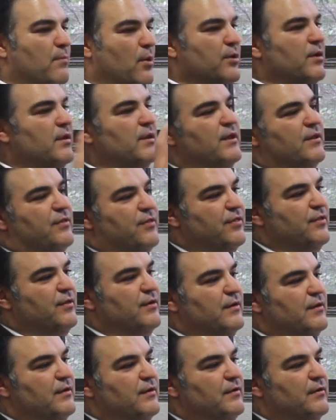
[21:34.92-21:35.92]

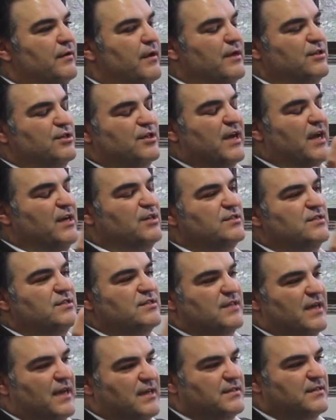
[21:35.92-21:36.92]
monolith
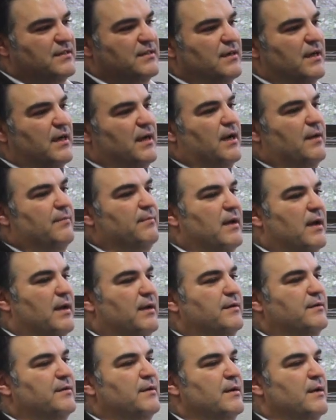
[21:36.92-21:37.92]
education set,
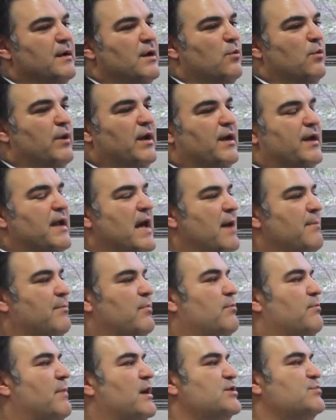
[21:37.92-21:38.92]
and we are
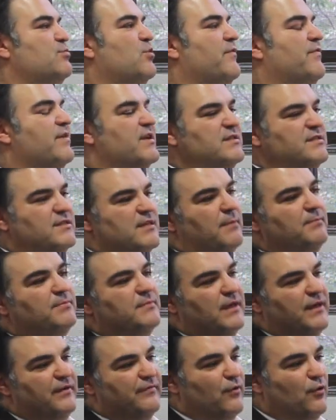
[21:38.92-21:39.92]
now much more of a
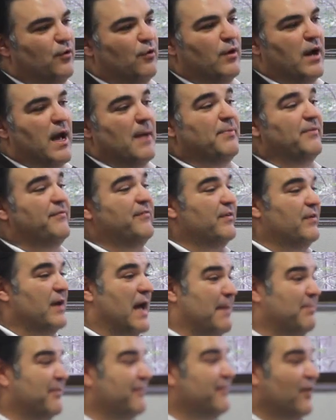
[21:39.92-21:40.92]
consumptive or
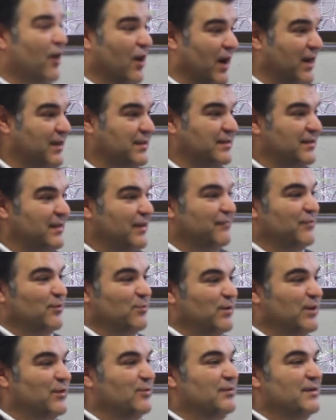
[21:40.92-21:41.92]
appified,
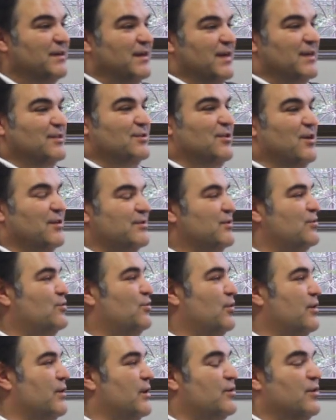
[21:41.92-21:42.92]
if you will, as I like to
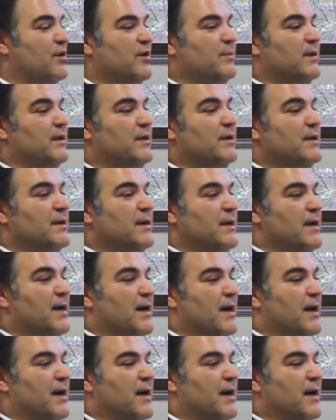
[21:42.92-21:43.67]
call it, economy.